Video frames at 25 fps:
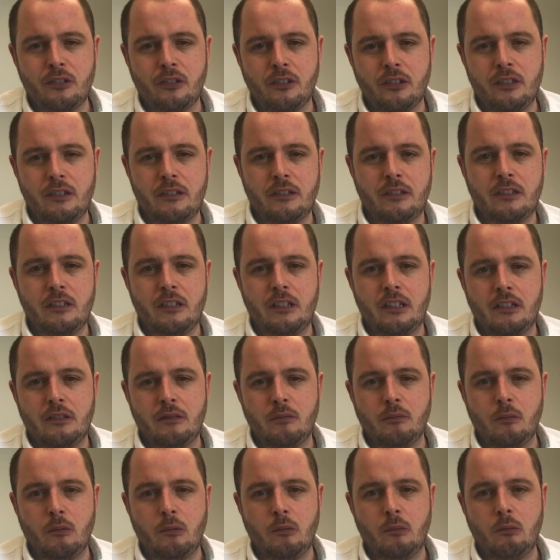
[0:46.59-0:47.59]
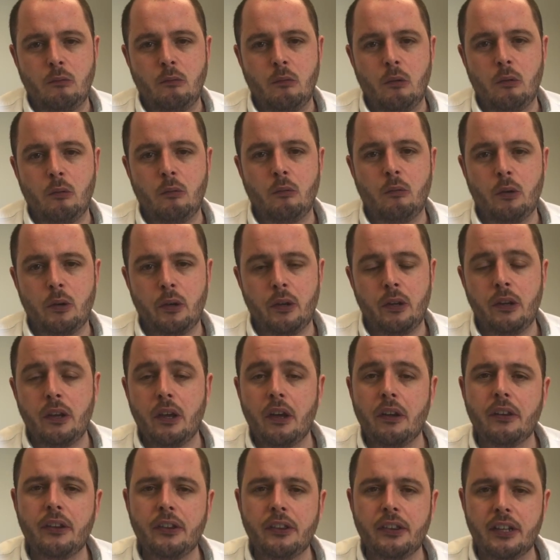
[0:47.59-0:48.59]
on is what are the
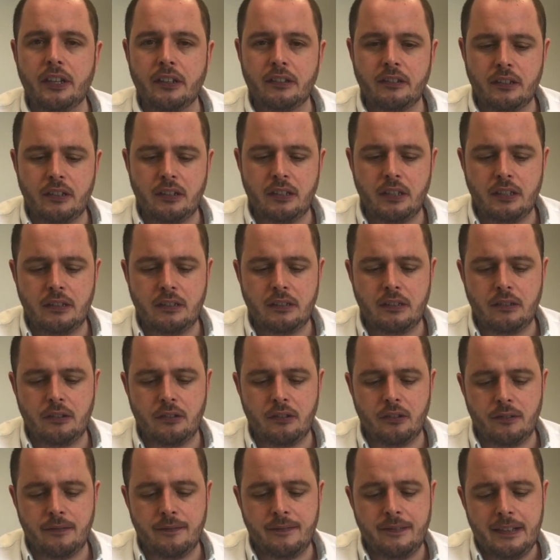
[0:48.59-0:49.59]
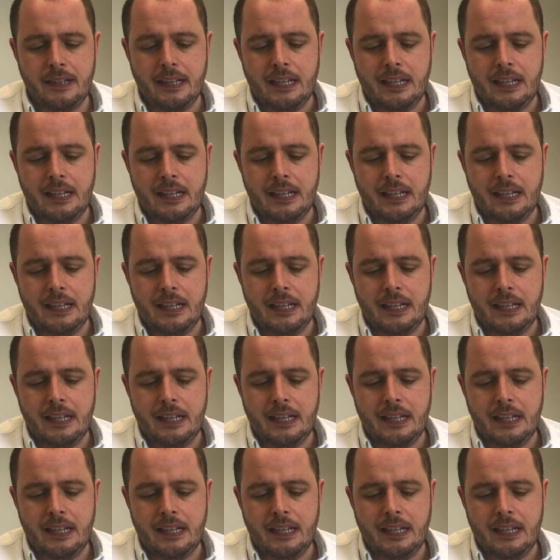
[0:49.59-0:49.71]
other things that you need to do.